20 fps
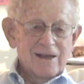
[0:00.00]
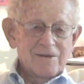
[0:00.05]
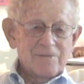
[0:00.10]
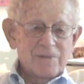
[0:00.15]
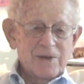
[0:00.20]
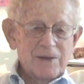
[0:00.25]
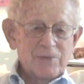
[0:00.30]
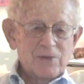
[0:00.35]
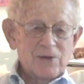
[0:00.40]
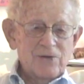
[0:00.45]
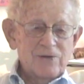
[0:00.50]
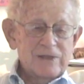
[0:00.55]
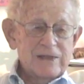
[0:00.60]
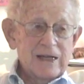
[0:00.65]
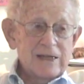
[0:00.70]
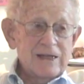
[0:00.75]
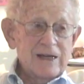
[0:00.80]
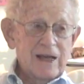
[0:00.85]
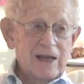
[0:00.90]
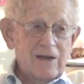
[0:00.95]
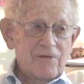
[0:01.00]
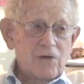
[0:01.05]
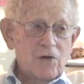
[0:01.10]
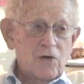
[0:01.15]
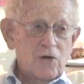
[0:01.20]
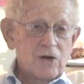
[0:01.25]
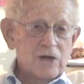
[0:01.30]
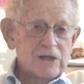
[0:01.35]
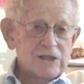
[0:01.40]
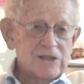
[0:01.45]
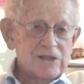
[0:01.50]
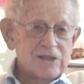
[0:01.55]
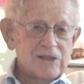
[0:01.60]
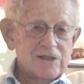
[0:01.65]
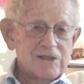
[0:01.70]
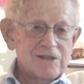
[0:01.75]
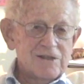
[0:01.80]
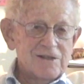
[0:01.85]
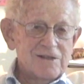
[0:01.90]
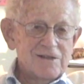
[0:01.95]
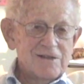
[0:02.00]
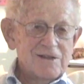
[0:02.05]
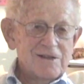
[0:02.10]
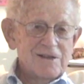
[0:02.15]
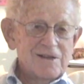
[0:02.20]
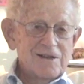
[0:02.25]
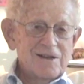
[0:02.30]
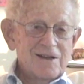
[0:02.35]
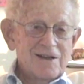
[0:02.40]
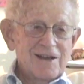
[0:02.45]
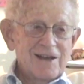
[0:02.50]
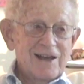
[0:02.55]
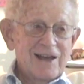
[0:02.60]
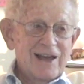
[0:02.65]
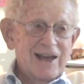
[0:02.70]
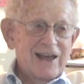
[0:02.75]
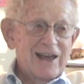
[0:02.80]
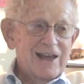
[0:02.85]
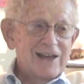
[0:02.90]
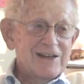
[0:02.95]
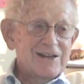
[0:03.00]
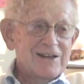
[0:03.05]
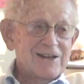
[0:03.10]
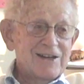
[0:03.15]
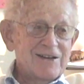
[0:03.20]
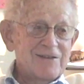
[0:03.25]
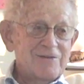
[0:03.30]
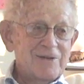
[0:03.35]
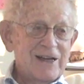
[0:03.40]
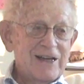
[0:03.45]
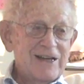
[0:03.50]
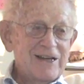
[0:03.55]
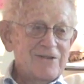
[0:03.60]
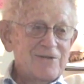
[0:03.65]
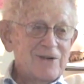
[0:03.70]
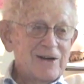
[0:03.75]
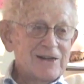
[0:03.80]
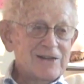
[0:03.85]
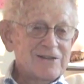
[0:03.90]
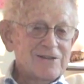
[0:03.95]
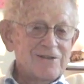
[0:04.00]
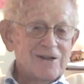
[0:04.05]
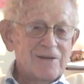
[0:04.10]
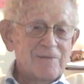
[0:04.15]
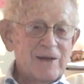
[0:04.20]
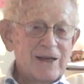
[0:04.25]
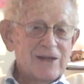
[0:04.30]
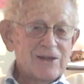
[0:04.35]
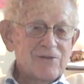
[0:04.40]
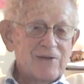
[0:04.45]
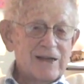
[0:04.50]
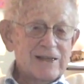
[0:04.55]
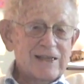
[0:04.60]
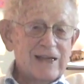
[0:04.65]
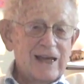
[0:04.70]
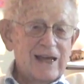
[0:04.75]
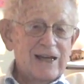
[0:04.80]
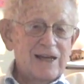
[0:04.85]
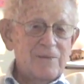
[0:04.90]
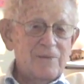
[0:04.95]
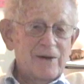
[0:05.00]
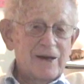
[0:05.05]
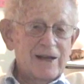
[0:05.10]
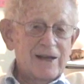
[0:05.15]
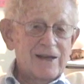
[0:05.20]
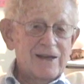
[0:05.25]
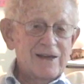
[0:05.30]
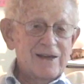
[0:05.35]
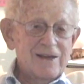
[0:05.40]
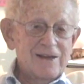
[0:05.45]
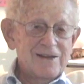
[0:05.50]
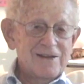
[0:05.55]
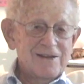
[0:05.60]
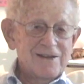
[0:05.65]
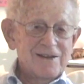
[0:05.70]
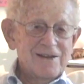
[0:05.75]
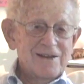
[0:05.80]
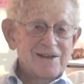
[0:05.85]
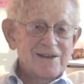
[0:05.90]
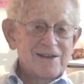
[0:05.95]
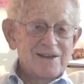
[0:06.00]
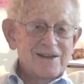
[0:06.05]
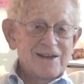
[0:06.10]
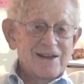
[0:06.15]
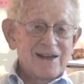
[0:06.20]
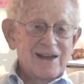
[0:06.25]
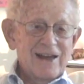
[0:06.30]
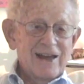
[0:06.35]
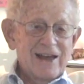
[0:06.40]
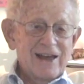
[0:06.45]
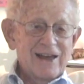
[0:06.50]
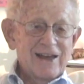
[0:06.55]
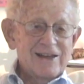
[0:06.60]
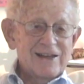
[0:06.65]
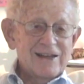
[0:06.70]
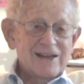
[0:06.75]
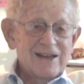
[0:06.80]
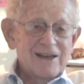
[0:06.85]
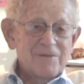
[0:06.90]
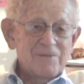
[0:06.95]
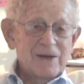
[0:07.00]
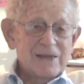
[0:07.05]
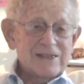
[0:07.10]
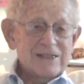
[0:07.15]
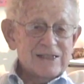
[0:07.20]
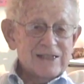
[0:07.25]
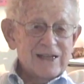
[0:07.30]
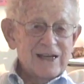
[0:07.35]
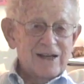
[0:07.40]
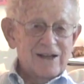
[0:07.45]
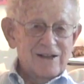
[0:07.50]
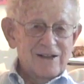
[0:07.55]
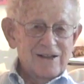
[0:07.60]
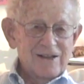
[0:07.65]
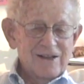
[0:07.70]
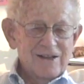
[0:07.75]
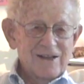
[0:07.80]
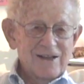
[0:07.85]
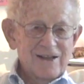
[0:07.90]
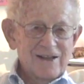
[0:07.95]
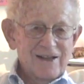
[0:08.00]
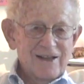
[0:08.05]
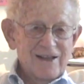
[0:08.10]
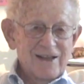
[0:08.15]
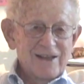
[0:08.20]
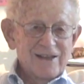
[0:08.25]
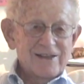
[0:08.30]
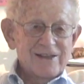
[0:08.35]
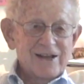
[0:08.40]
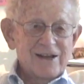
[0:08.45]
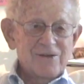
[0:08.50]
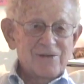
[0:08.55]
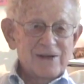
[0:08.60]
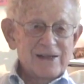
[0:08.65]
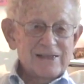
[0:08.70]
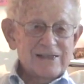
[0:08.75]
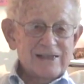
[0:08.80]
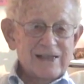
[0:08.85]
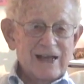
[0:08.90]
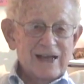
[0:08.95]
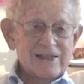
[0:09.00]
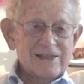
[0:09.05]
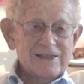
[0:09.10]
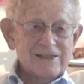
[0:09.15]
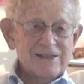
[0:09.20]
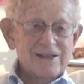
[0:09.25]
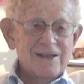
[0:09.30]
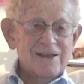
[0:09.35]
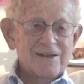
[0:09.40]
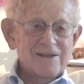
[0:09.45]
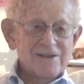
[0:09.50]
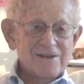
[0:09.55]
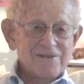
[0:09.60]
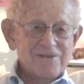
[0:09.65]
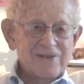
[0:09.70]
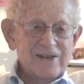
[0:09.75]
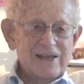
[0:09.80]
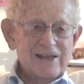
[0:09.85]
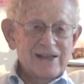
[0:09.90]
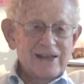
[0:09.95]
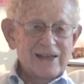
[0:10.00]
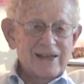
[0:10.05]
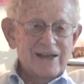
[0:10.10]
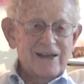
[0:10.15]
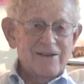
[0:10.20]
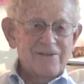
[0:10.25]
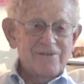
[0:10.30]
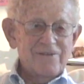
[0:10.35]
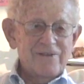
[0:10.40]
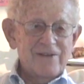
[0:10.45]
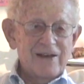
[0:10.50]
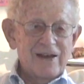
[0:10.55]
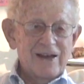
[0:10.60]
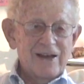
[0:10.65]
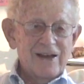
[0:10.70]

people who didn't have horns, and we weren't going to be a threat to anybody, and but still, there was that feeling of